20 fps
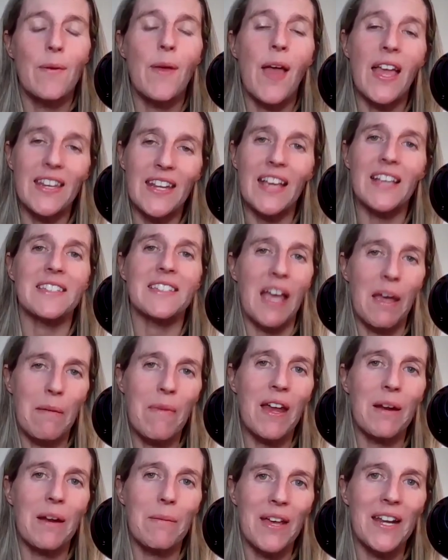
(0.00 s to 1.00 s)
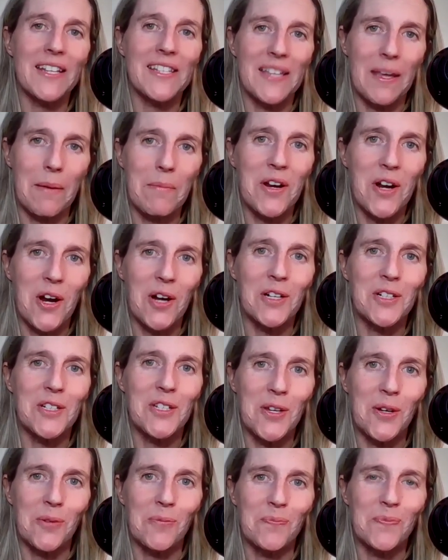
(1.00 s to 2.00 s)
And yes, I met him at a seminar
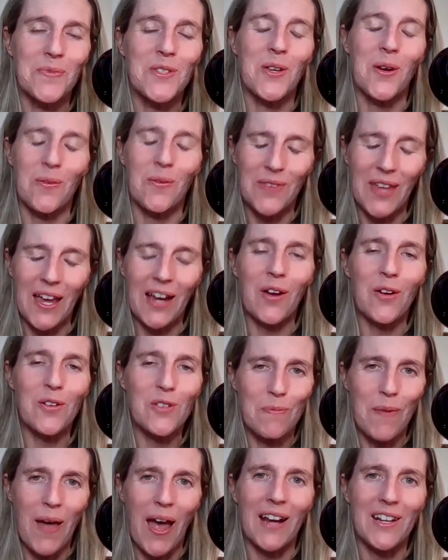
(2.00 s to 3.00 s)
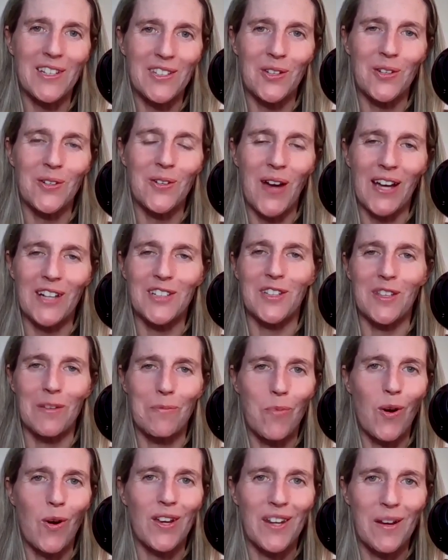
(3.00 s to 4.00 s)
too. So that goes back to actually
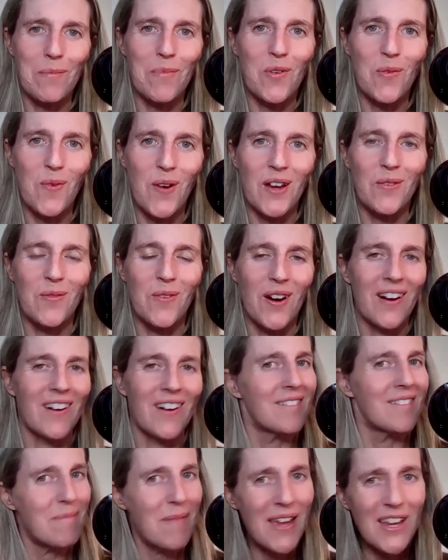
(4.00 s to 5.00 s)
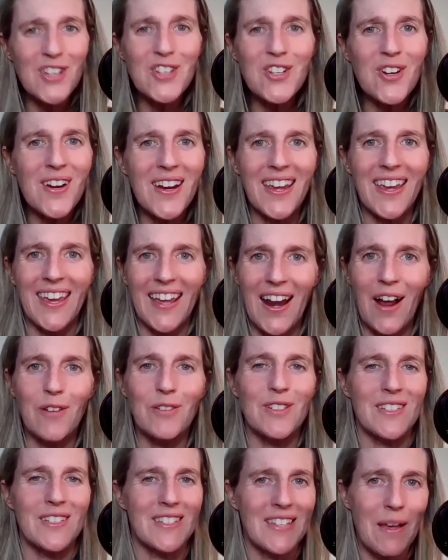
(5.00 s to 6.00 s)
point number one, where make sure and get
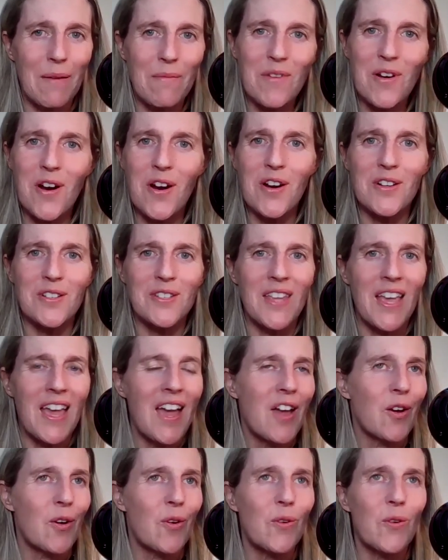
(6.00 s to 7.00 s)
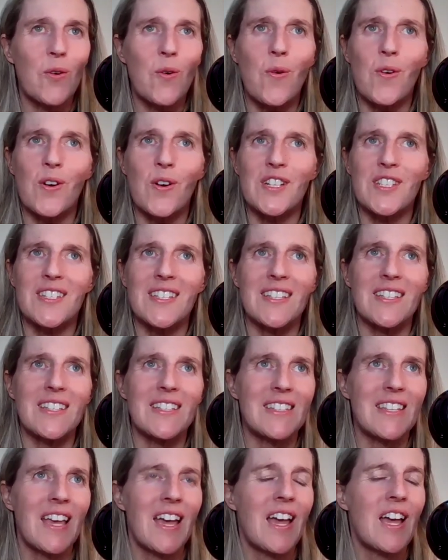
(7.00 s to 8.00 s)
out to seminars, go to courses,